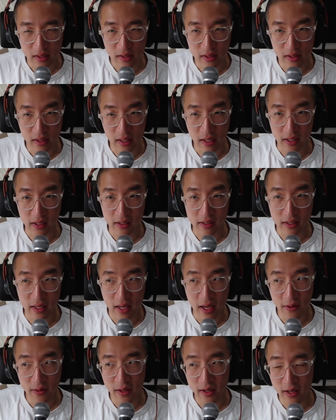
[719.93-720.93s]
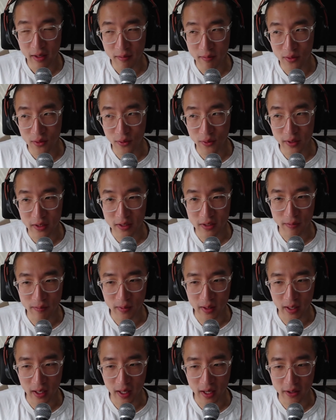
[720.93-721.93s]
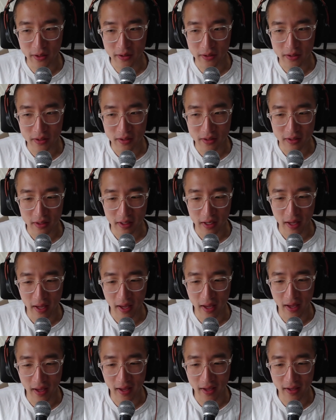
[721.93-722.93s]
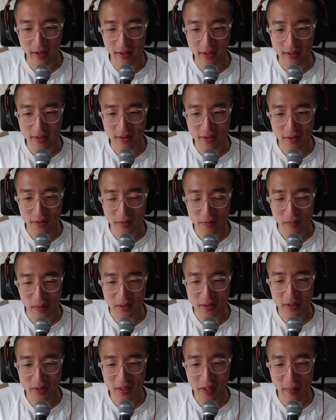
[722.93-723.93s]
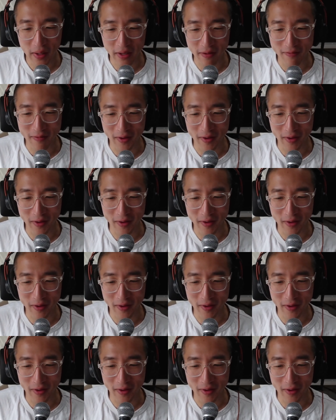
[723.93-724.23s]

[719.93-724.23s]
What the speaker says: like now that I'm doing something else and basically making